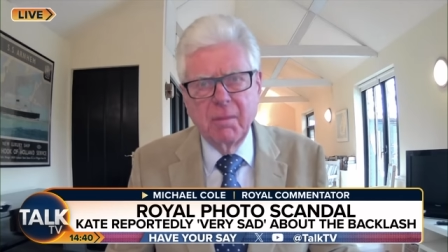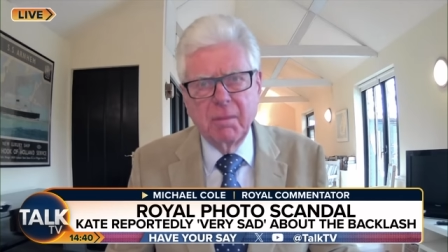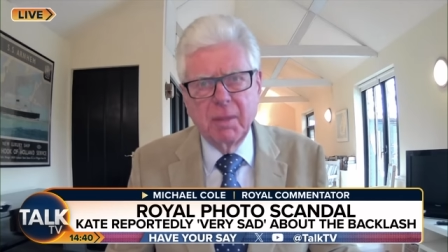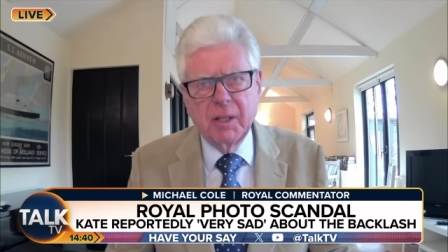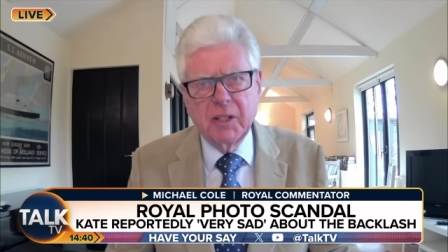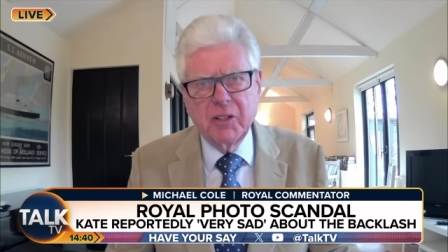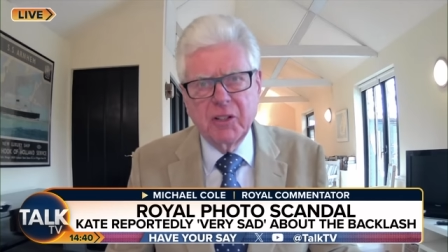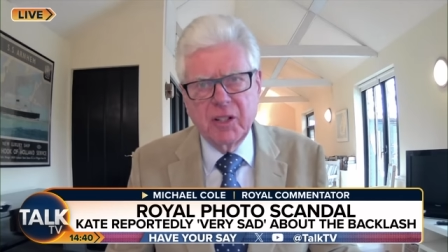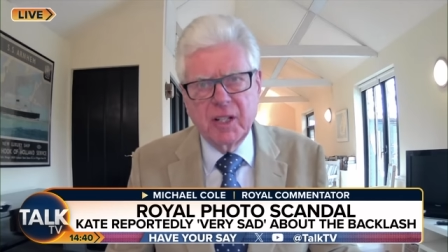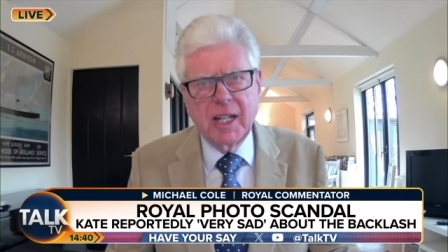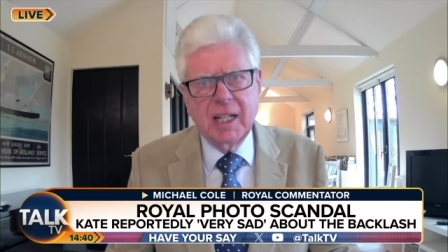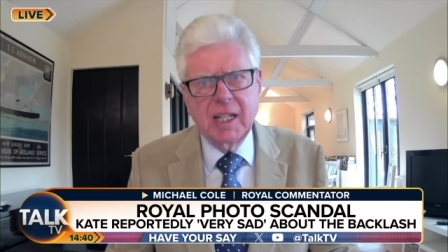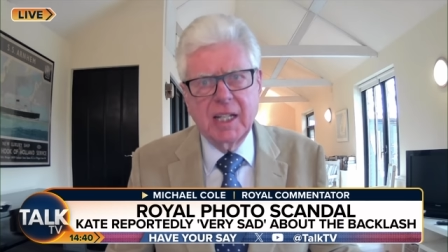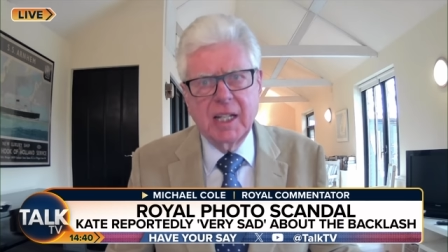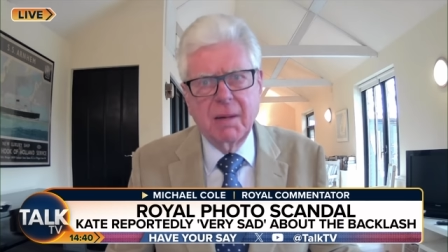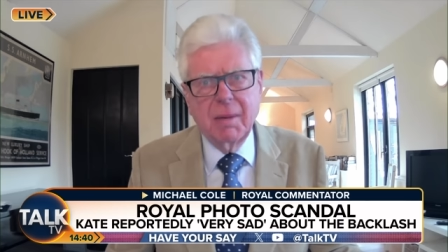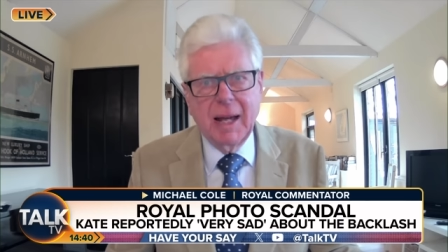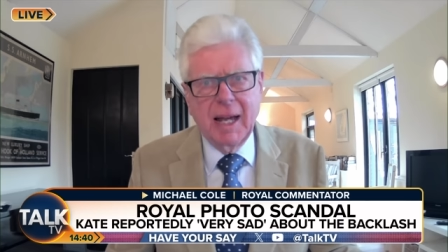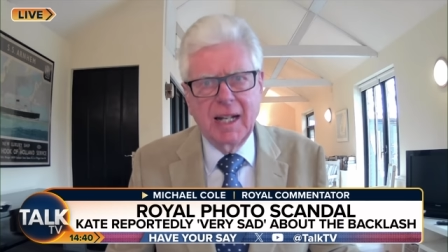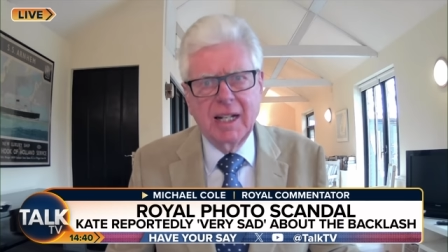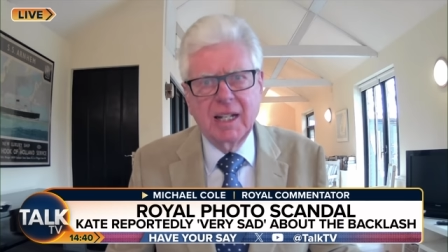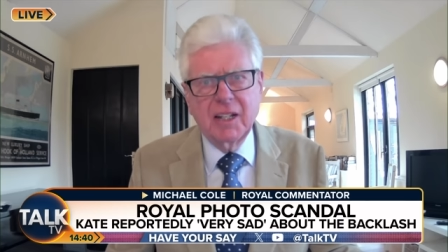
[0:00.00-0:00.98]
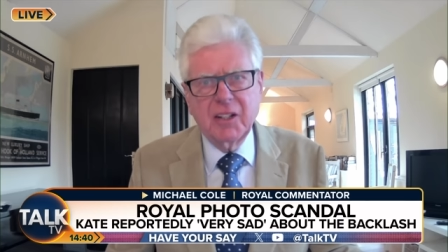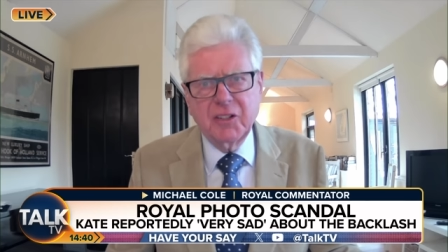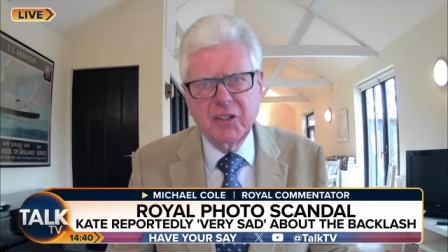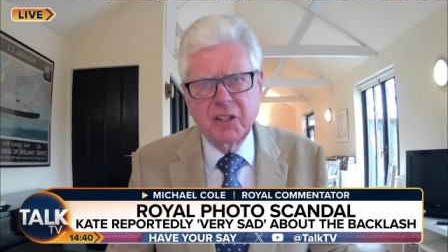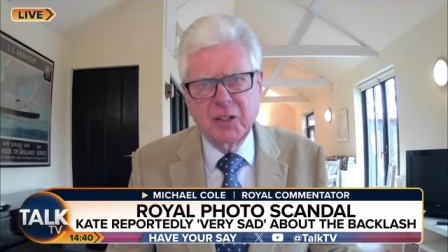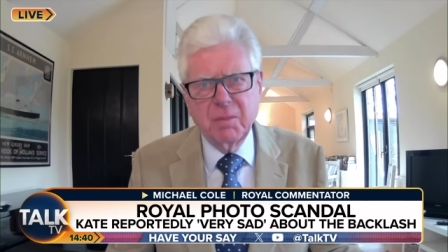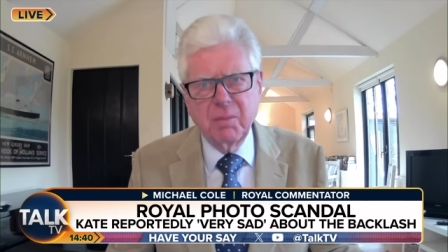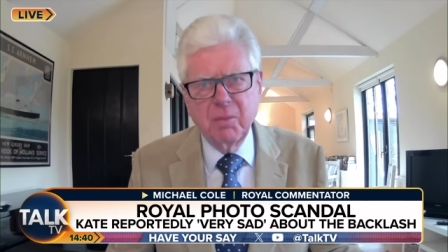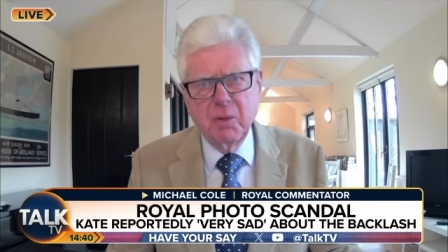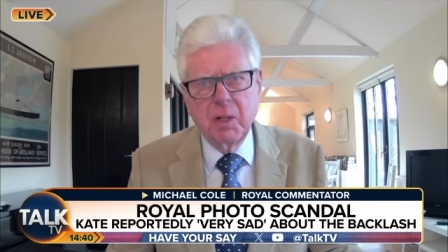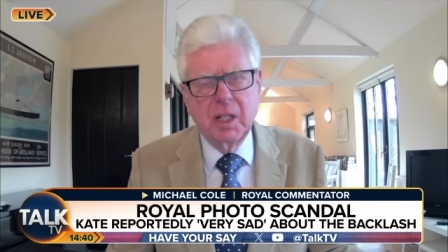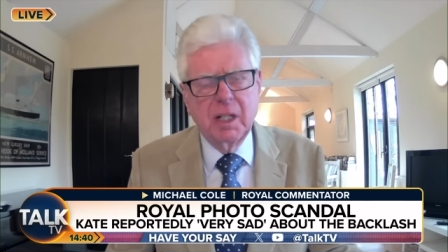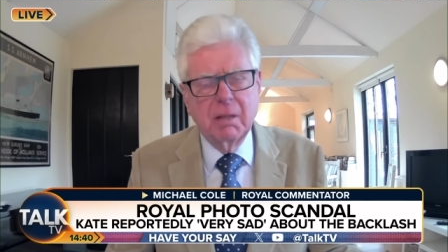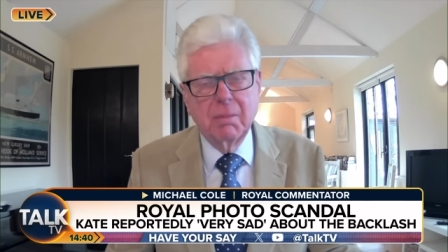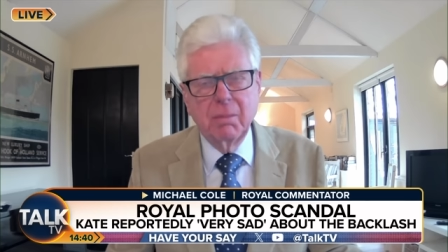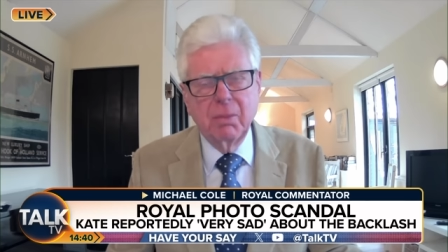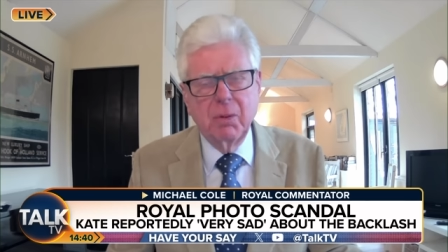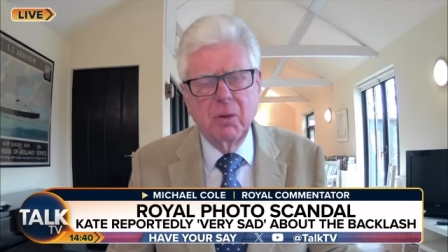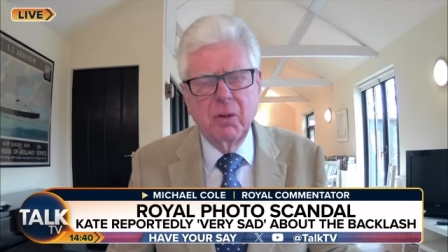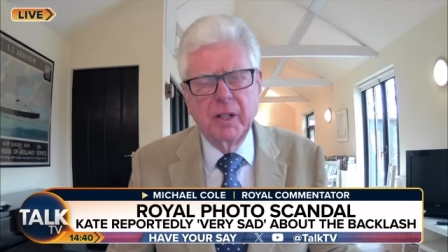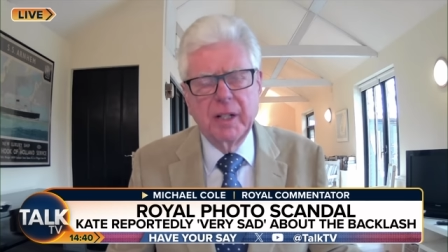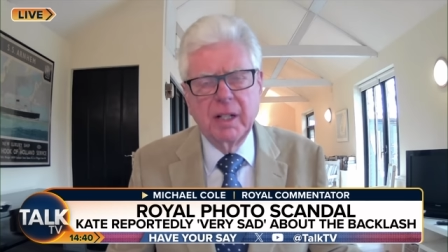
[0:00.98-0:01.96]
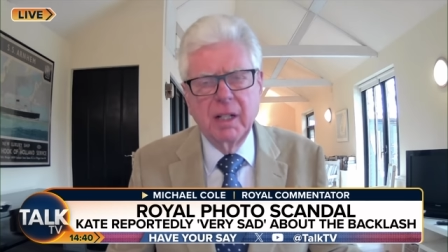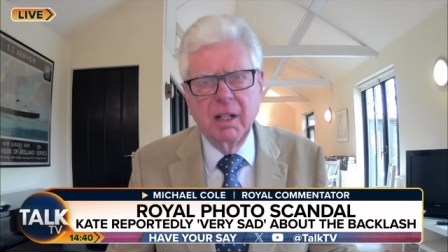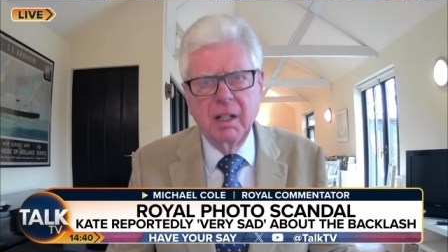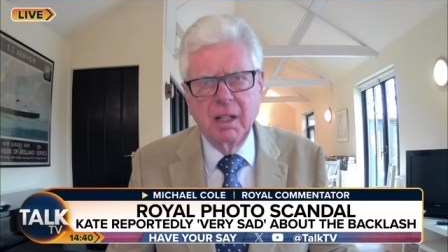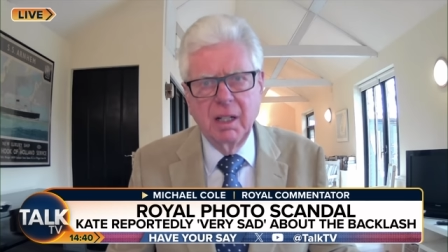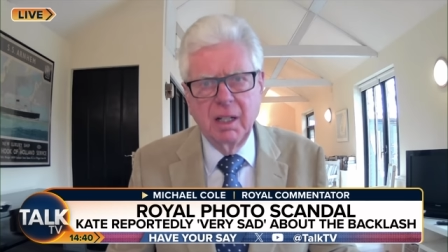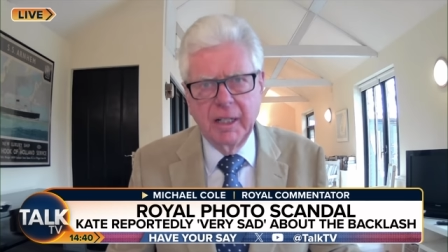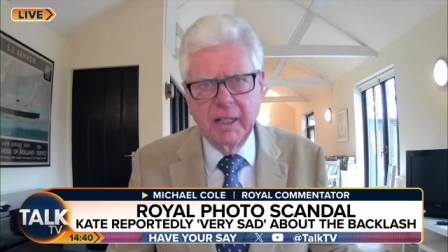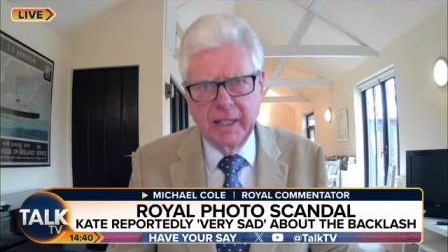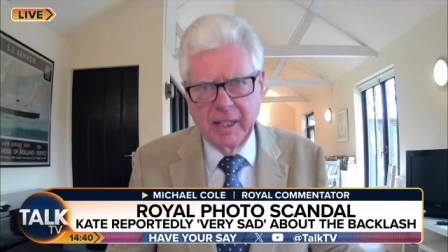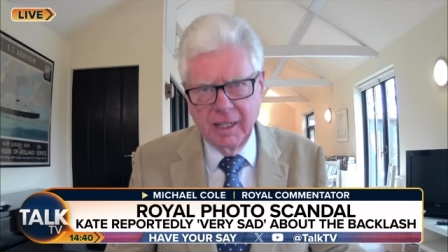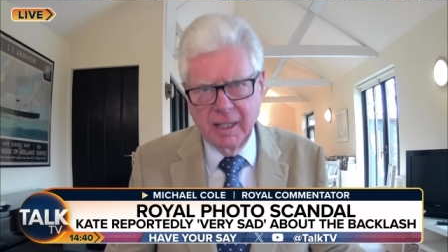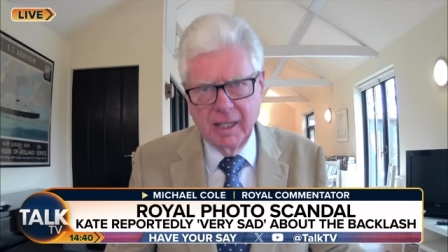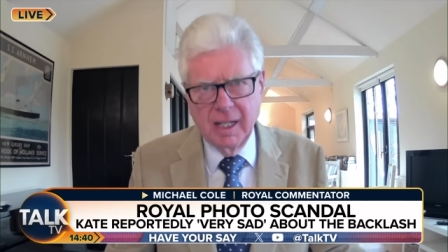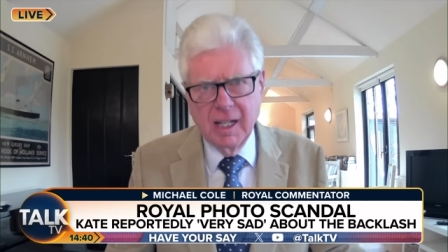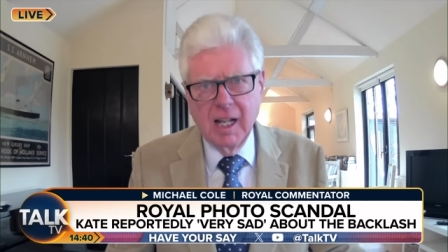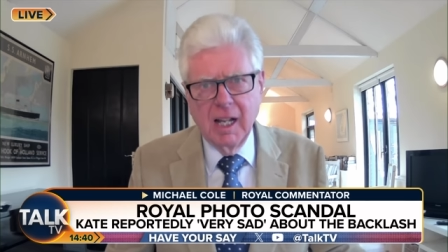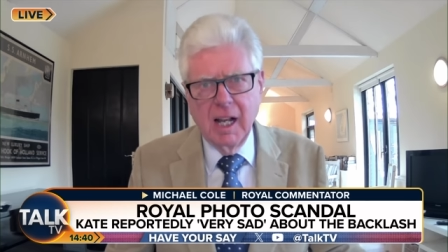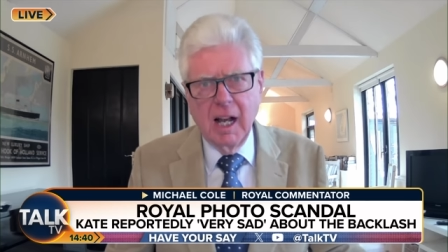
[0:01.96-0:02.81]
But to take up Alex's brilliant point earlier,